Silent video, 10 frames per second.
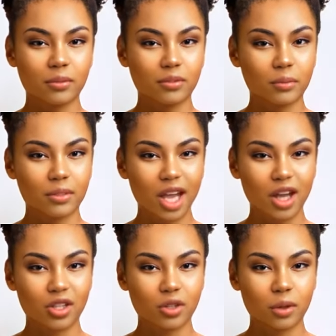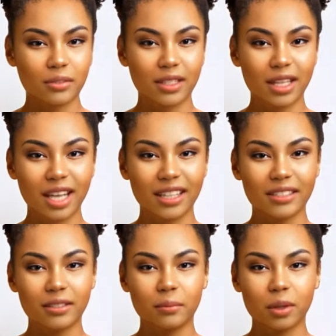From soccer to
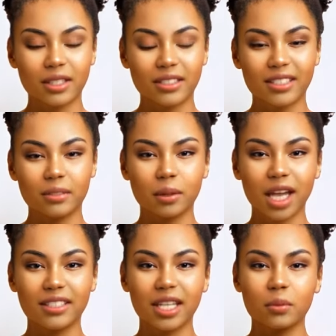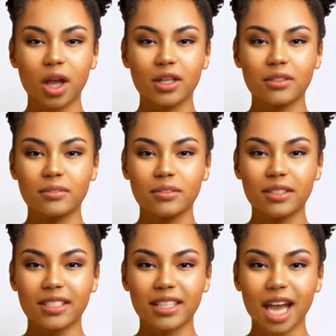athletics, boxing to basketball,
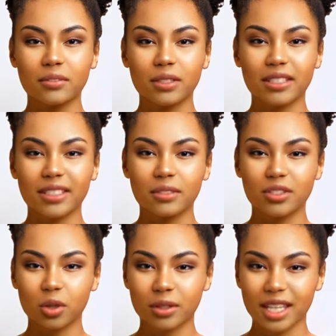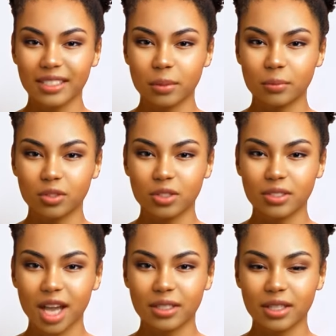these athletes have shown exceptional
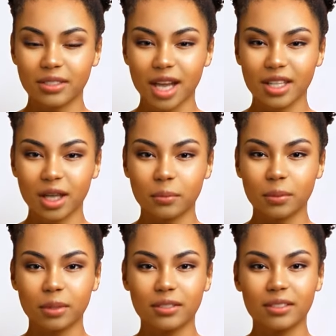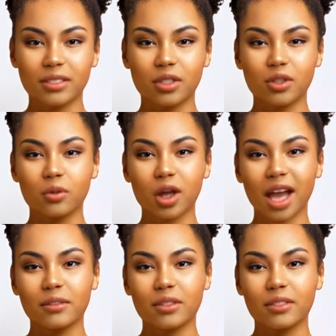talent and commitment to their
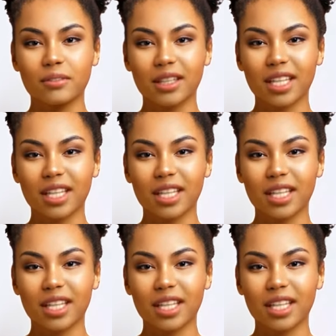craft,